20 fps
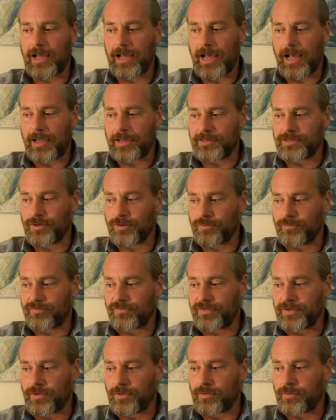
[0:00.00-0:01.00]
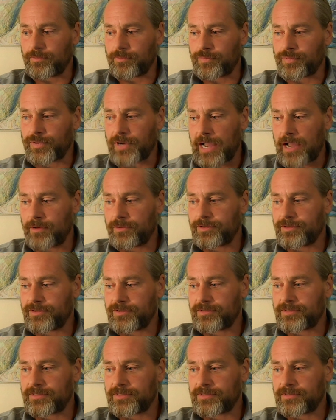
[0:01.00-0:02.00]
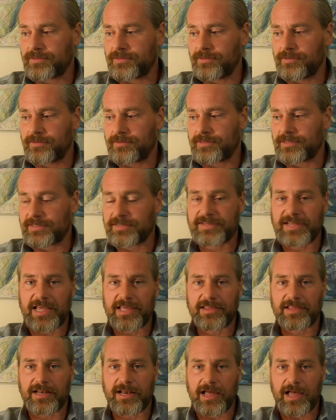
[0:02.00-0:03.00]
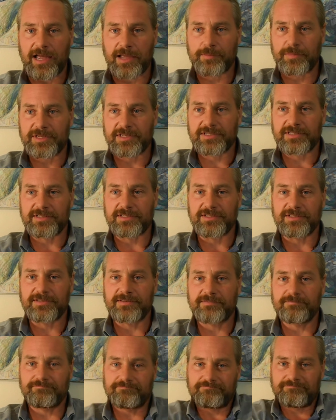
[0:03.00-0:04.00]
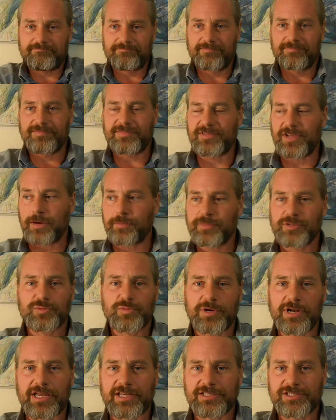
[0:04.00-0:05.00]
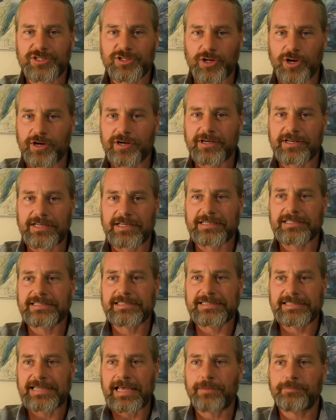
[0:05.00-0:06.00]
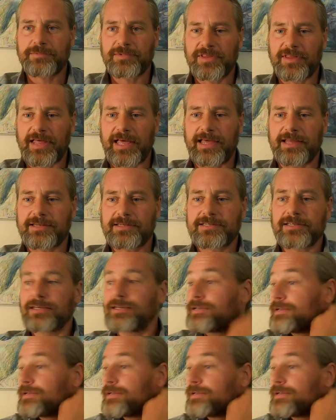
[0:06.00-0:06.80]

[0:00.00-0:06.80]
I don't feel proud to say that I'm as dumb as when I started except that